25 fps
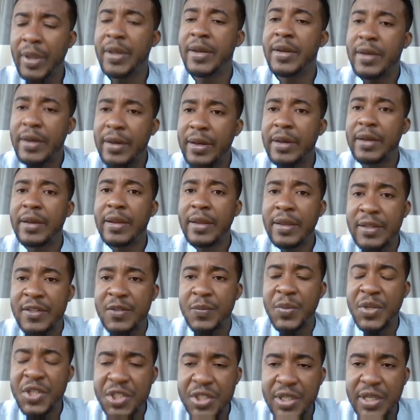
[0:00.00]
and
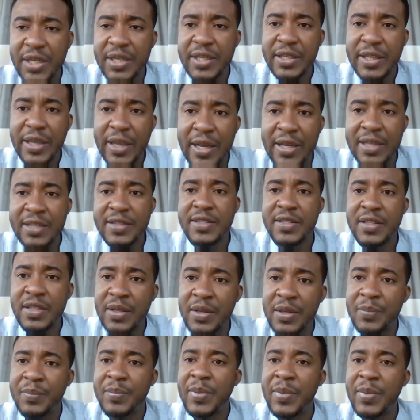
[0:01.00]
especially
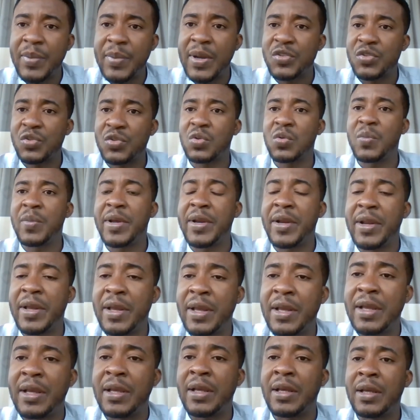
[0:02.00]
as
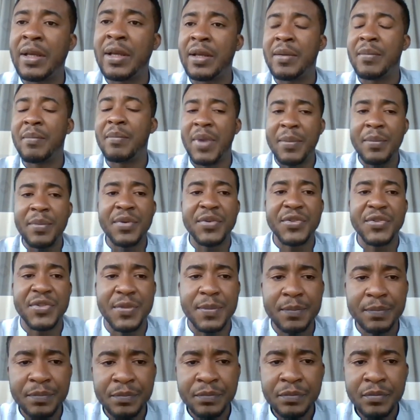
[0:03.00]
Romana
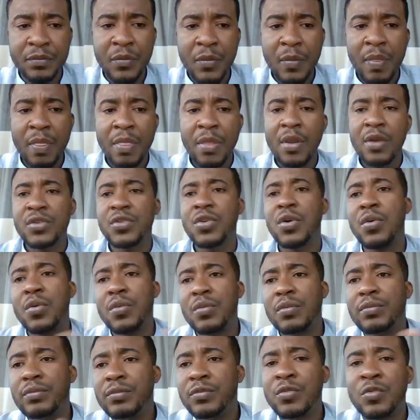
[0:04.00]
members.
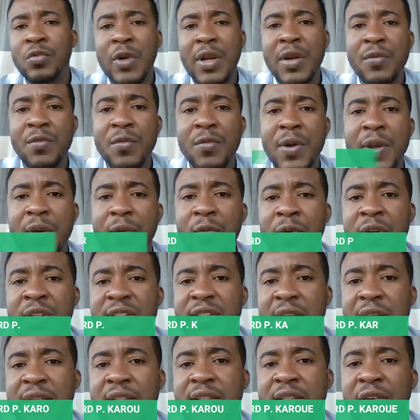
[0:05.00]
So when
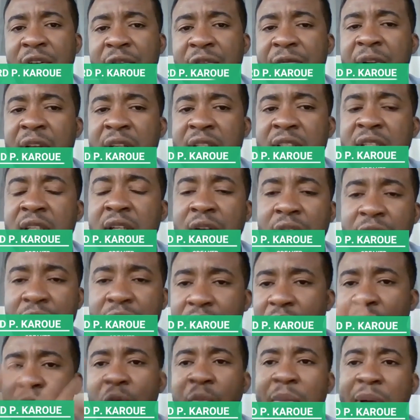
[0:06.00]
we start reflecting
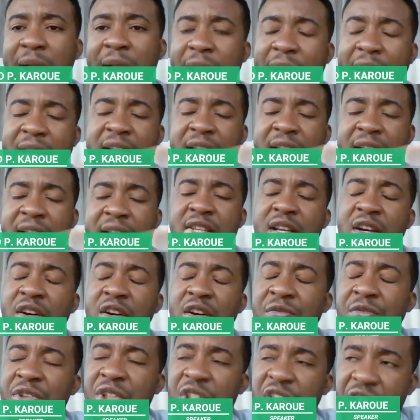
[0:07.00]
on the global idea
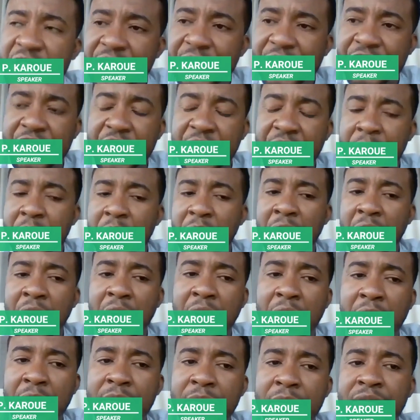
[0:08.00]
of leadership,
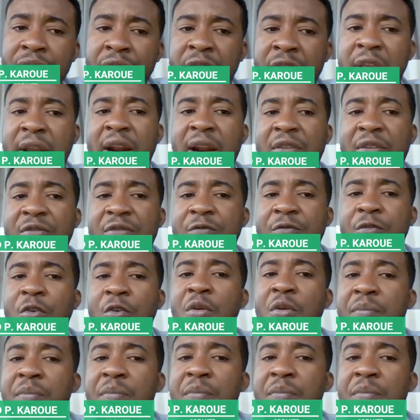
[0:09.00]
there are four